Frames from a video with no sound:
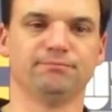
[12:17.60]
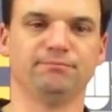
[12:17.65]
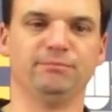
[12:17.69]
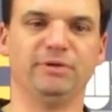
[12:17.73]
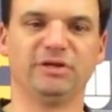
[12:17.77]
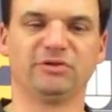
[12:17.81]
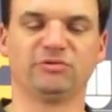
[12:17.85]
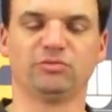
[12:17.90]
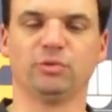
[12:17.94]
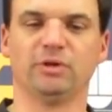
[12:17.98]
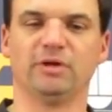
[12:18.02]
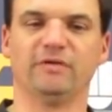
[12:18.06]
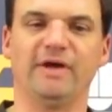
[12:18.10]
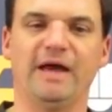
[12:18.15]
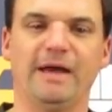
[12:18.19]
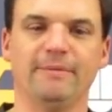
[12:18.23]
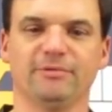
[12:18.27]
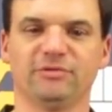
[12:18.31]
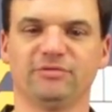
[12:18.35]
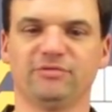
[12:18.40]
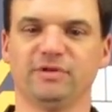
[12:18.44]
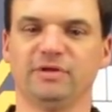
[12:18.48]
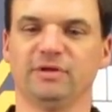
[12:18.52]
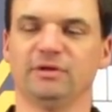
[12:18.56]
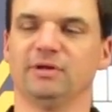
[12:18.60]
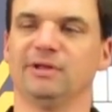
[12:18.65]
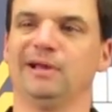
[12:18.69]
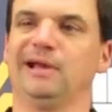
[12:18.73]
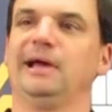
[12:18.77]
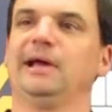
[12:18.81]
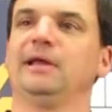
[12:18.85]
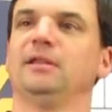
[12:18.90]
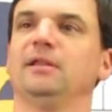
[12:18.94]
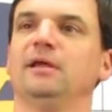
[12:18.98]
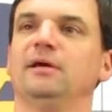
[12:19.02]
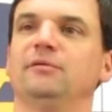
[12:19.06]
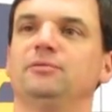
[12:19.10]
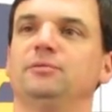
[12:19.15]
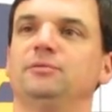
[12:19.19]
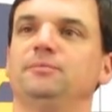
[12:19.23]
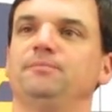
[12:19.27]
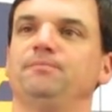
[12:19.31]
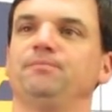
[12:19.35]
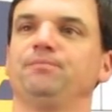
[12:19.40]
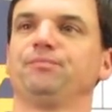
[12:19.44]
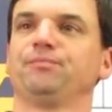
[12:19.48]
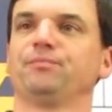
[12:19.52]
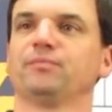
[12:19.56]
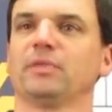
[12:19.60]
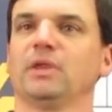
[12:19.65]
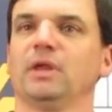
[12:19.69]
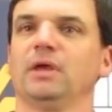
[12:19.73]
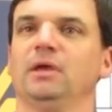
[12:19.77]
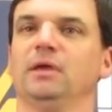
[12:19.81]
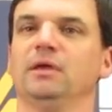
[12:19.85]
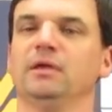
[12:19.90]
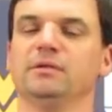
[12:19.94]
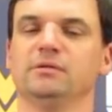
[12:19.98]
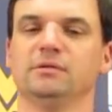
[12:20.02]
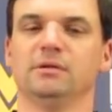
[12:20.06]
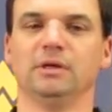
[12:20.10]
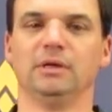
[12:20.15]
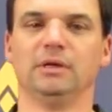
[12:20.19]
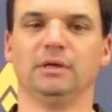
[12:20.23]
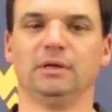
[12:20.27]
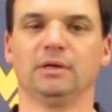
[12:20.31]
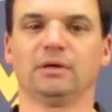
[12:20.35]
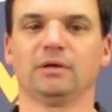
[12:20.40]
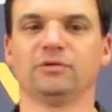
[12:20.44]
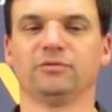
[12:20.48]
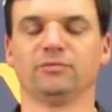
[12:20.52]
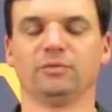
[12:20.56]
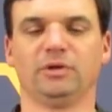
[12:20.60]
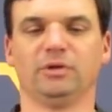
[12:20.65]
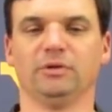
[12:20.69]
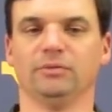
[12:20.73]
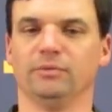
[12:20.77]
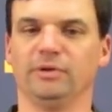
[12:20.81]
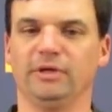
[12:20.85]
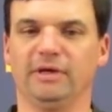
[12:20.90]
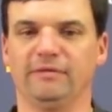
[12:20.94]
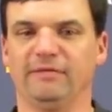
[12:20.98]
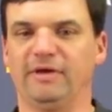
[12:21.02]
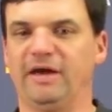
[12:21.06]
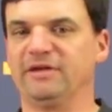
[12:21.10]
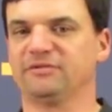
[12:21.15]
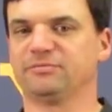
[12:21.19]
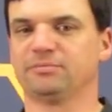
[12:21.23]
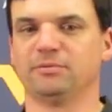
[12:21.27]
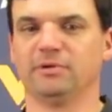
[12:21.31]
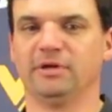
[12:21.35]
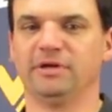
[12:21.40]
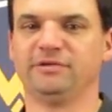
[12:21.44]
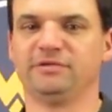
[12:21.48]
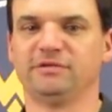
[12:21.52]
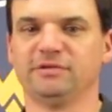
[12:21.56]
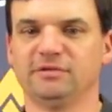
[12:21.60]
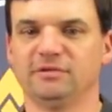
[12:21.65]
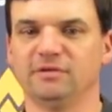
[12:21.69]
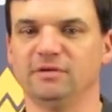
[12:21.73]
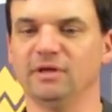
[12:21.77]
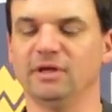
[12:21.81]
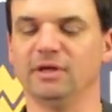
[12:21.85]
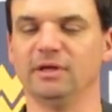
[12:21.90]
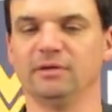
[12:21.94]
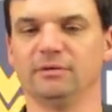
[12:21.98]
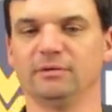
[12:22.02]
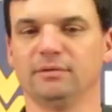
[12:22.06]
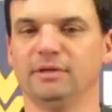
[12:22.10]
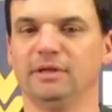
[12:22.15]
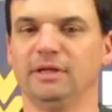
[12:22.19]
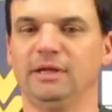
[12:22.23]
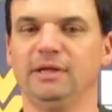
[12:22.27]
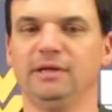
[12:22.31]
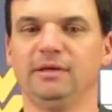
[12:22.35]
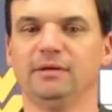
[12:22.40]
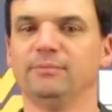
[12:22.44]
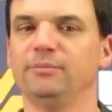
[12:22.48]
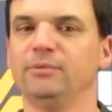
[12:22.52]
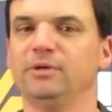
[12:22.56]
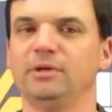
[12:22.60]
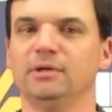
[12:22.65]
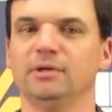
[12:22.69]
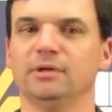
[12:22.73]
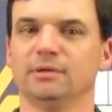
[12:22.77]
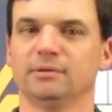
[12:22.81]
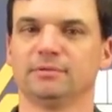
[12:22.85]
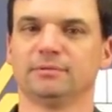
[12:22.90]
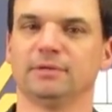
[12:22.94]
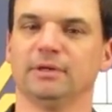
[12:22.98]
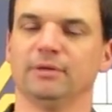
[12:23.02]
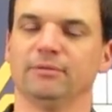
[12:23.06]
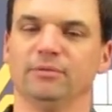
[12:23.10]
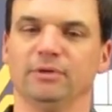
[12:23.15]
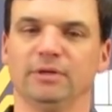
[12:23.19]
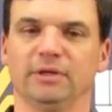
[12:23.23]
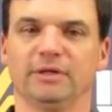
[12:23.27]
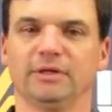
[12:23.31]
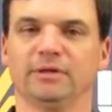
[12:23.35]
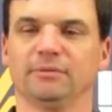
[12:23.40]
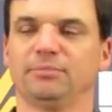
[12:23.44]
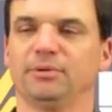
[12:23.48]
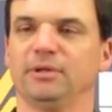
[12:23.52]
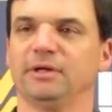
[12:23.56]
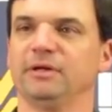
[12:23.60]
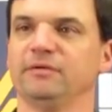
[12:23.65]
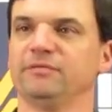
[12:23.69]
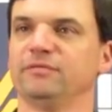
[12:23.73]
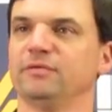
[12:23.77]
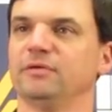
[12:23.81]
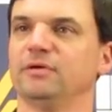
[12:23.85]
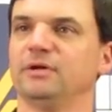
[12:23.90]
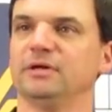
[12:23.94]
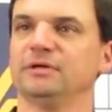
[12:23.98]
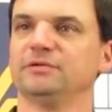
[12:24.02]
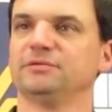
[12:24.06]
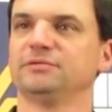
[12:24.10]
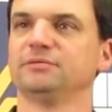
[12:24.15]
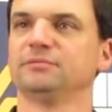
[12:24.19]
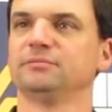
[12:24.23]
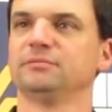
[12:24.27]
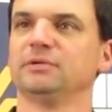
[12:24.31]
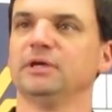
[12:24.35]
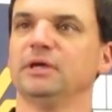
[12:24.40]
Big 12 atmosphere at a high level. And because we do. We have aspirations that he can be a really good player for us.